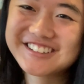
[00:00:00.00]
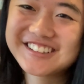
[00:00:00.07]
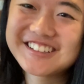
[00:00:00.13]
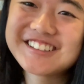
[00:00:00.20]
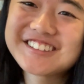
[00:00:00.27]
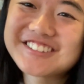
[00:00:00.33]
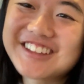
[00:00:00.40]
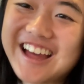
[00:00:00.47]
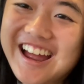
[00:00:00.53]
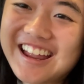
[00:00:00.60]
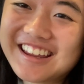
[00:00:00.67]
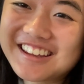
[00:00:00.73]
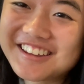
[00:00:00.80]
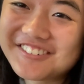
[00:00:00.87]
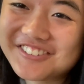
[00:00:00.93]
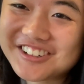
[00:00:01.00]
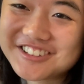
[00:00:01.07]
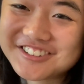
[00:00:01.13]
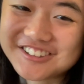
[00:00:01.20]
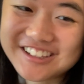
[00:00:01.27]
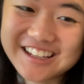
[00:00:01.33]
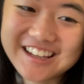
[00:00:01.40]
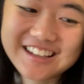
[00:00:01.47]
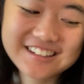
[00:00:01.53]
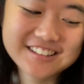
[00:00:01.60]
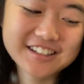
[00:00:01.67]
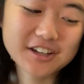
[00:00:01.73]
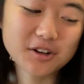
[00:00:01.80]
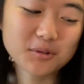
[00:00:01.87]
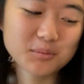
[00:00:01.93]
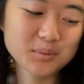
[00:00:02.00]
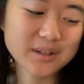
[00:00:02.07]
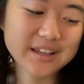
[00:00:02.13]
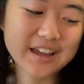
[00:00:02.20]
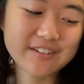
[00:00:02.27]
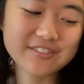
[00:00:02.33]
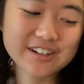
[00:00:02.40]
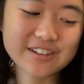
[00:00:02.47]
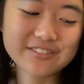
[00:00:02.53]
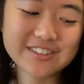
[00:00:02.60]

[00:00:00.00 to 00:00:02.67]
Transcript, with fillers: gonna do that and keep on doing it till we get rid of